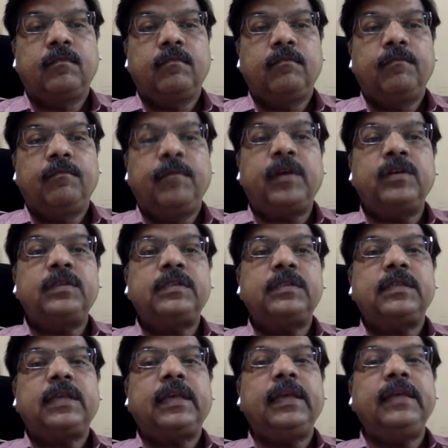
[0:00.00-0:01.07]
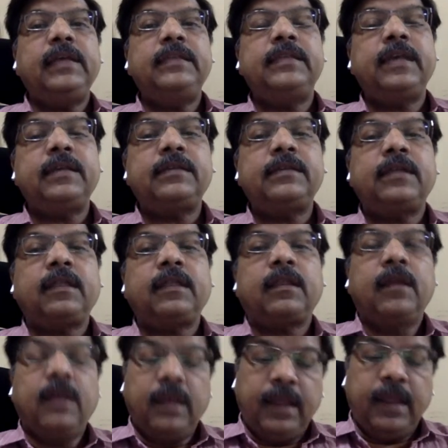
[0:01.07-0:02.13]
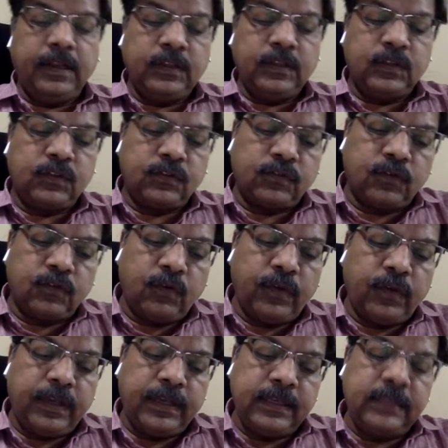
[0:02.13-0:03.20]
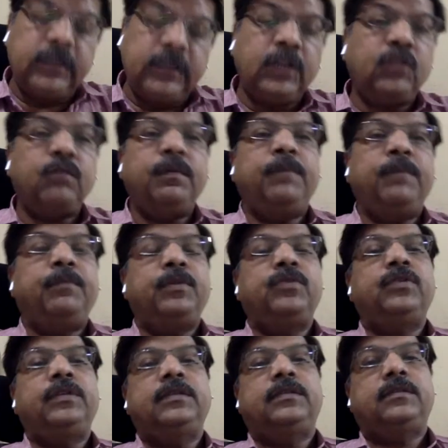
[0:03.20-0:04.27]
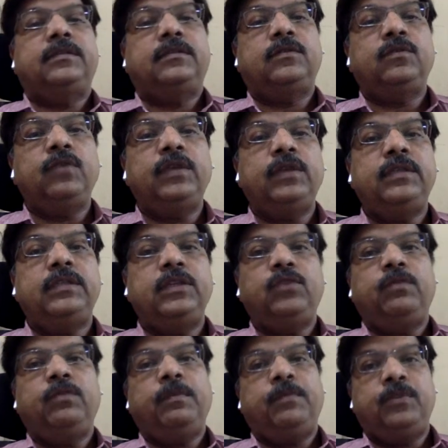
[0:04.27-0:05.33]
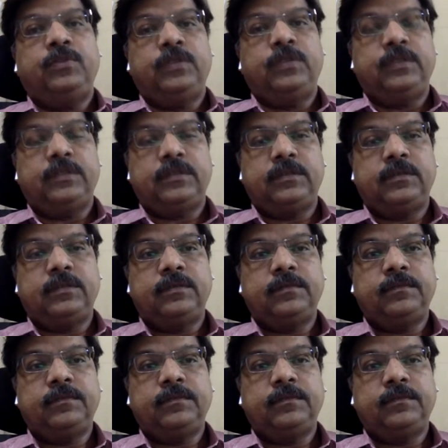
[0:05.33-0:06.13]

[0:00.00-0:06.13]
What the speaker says: Because he says that it is so easy to be prejudiced, so easy to be prejudiced.